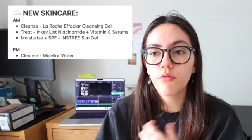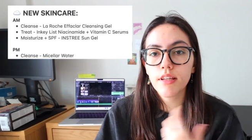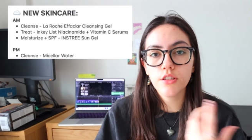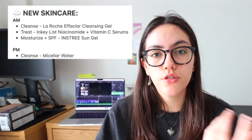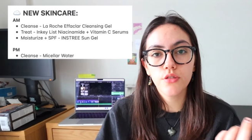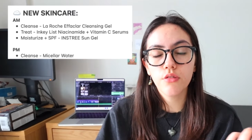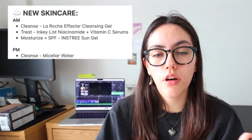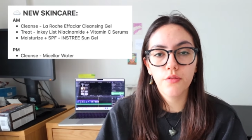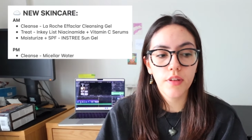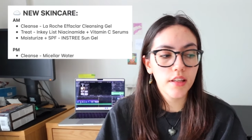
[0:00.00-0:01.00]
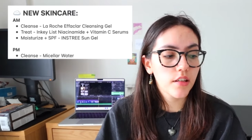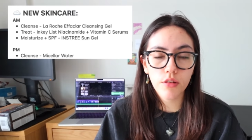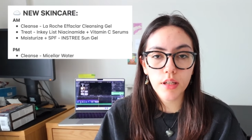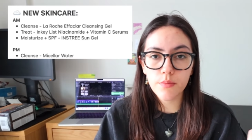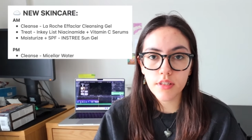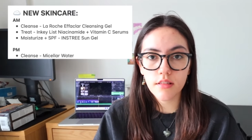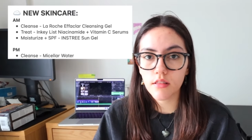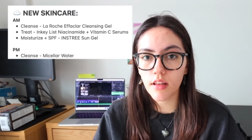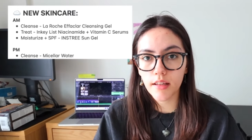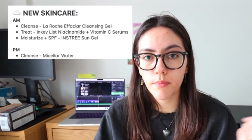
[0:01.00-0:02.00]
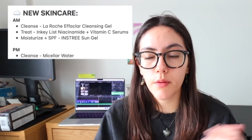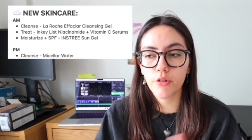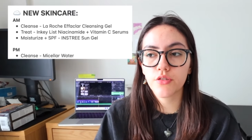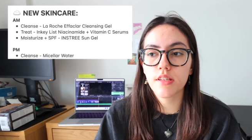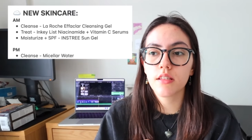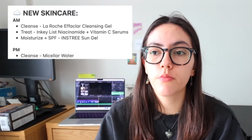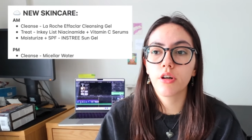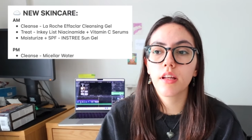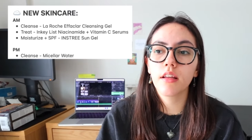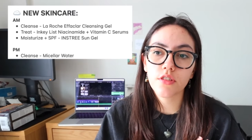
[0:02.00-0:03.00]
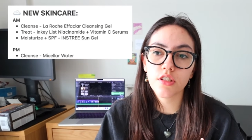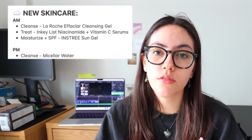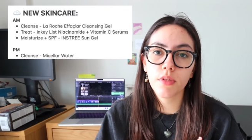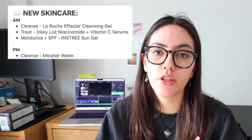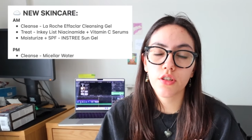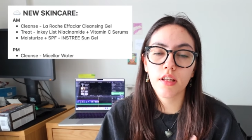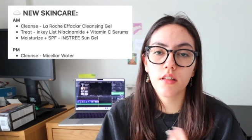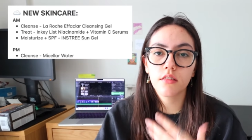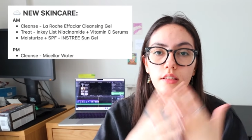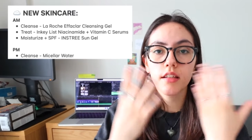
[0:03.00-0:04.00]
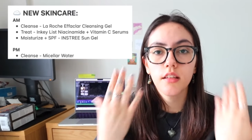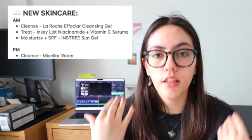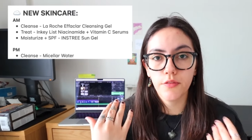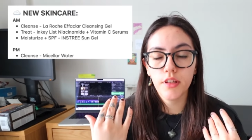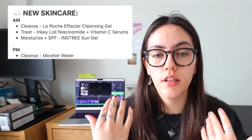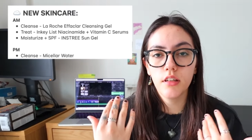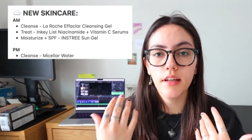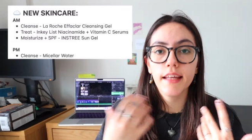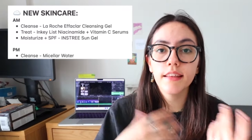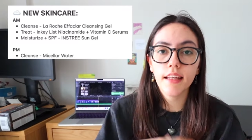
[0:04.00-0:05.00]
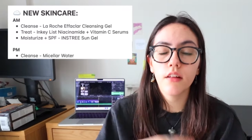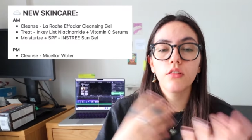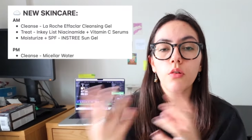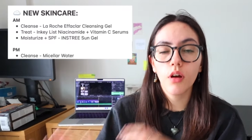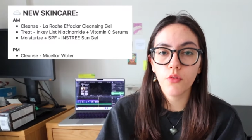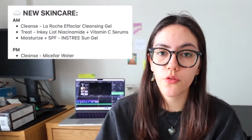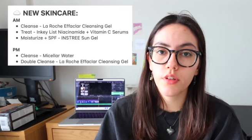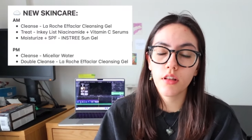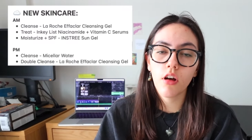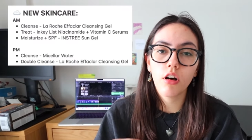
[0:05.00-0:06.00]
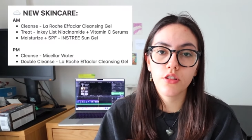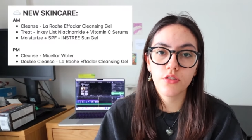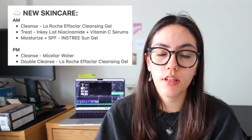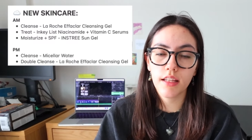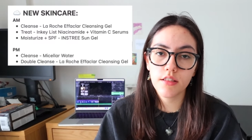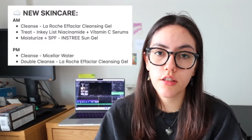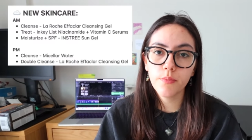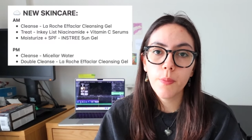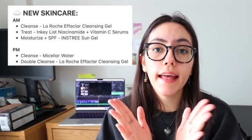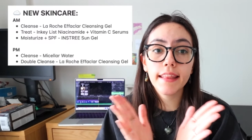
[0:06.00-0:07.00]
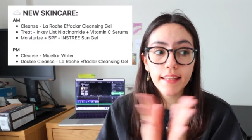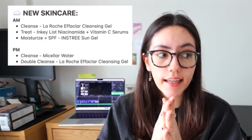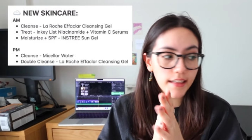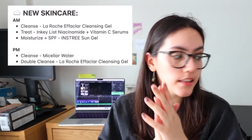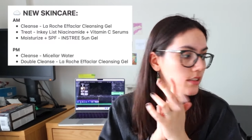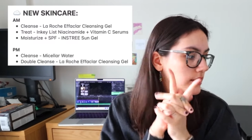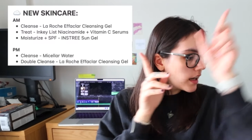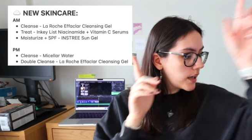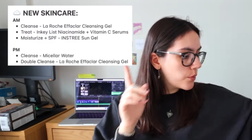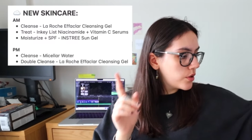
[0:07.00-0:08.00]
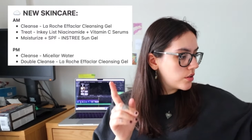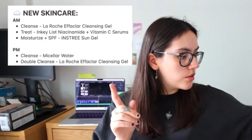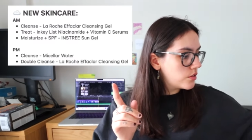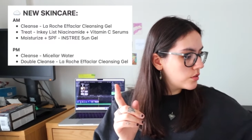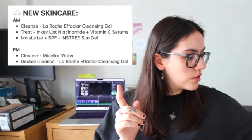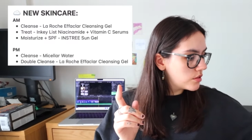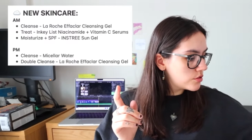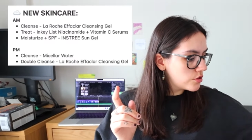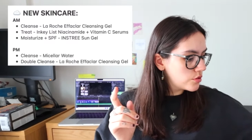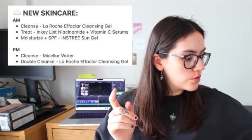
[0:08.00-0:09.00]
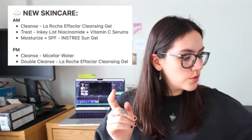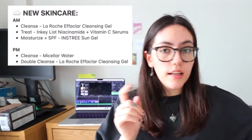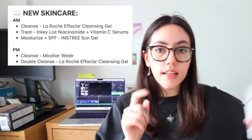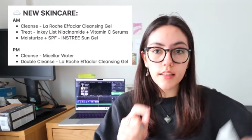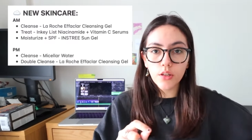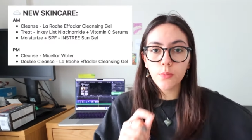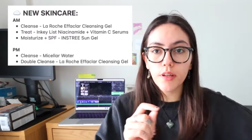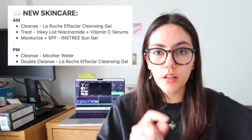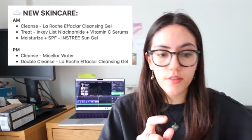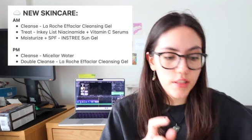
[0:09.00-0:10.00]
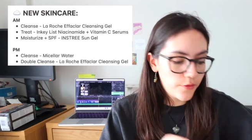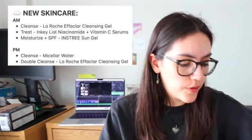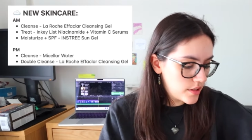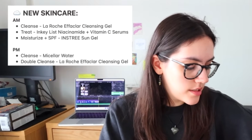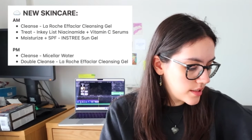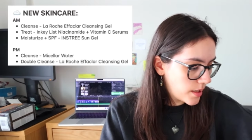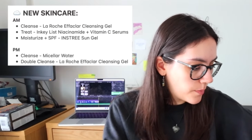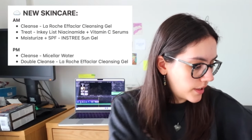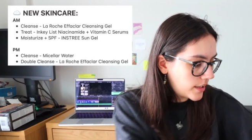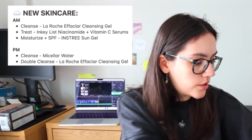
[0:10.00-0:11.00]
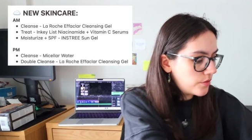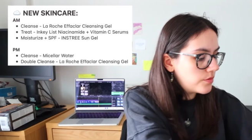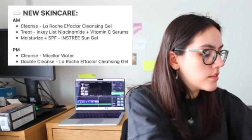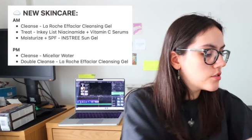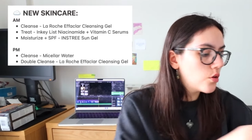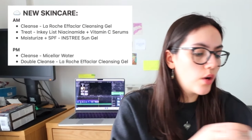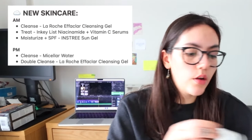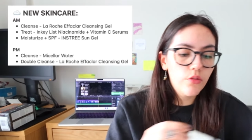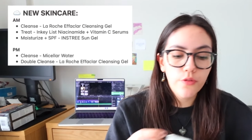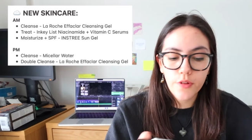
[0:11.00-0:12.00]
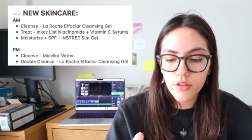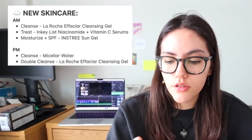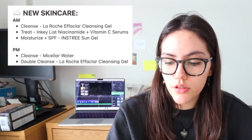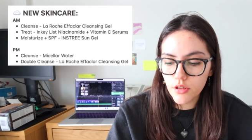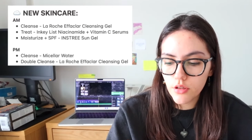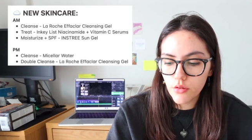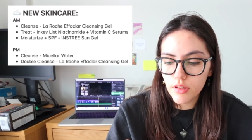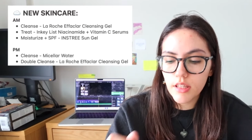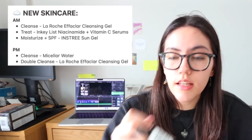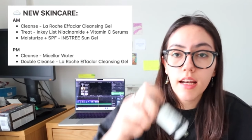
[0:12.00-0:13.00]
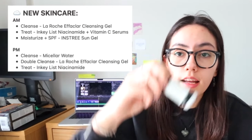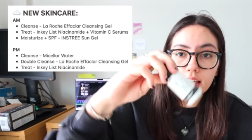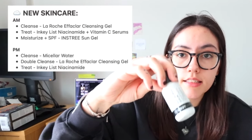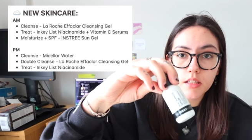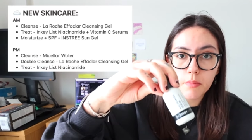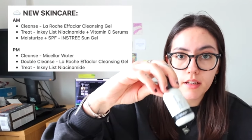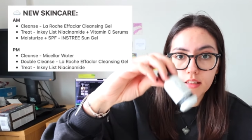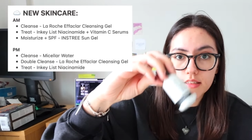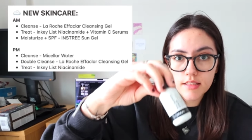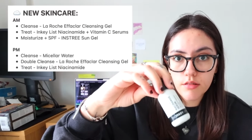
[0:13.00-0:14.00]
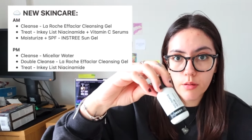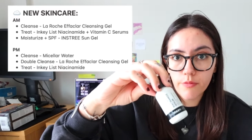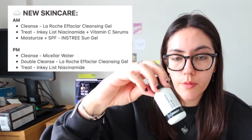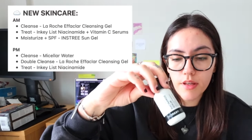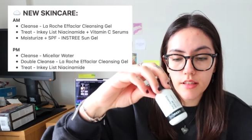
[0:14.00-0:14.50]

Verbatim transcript: residue of like creams and in like my moisturizer in the morning just to make sure that there's like nothing there and then I'll go on with the La Roche cleanser and then I will do a little bit of a different step, kind of. So I will first do the niacinamide serum from